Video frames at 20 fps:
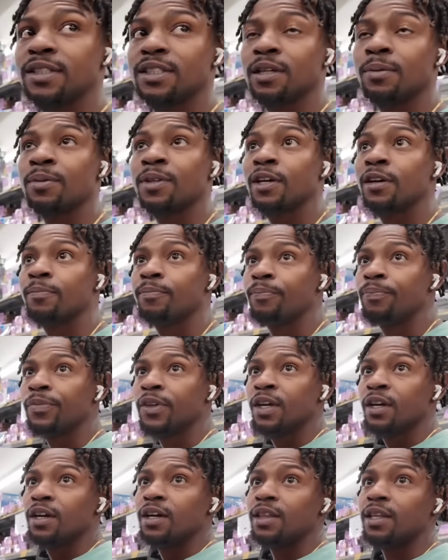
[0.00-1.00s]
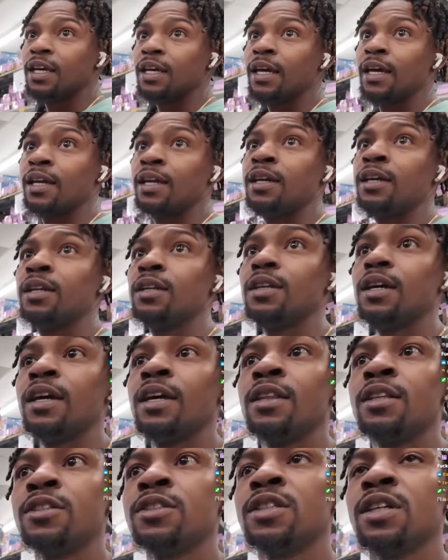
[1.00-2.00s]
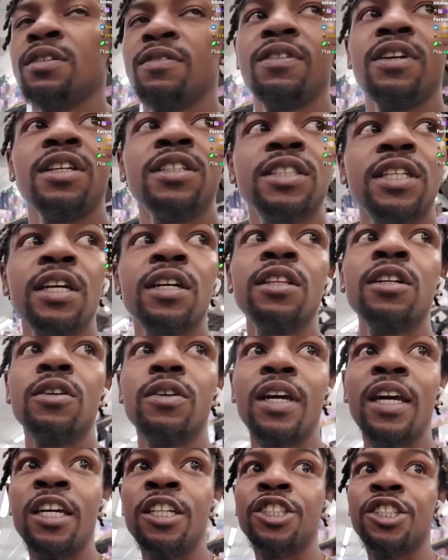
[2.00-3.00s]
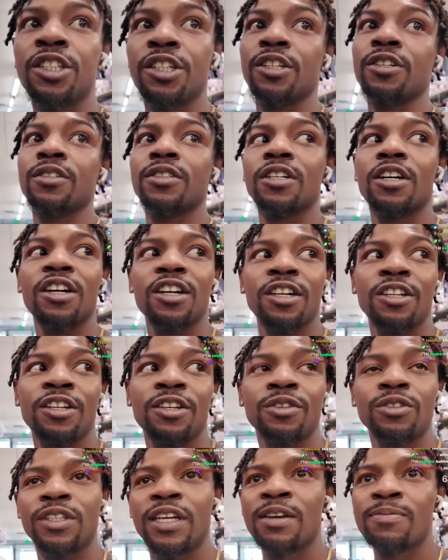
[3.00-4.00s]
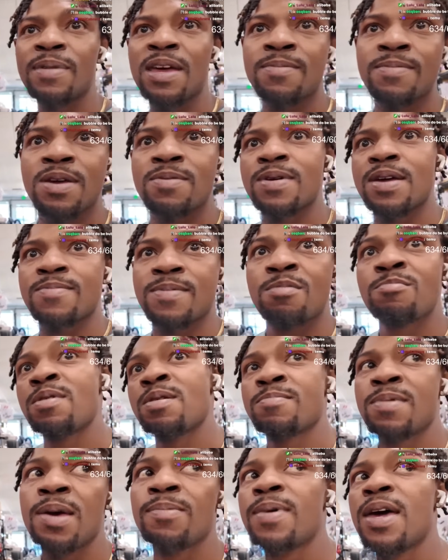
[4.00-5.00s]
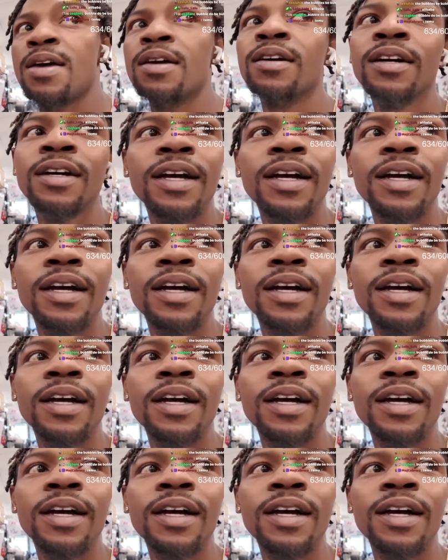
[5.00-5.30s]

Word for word: eBay, some of them, they do, and there's like, it's like a little Asian girl talking to you. It's like, ma, ma, ma, ma, ma, ma. And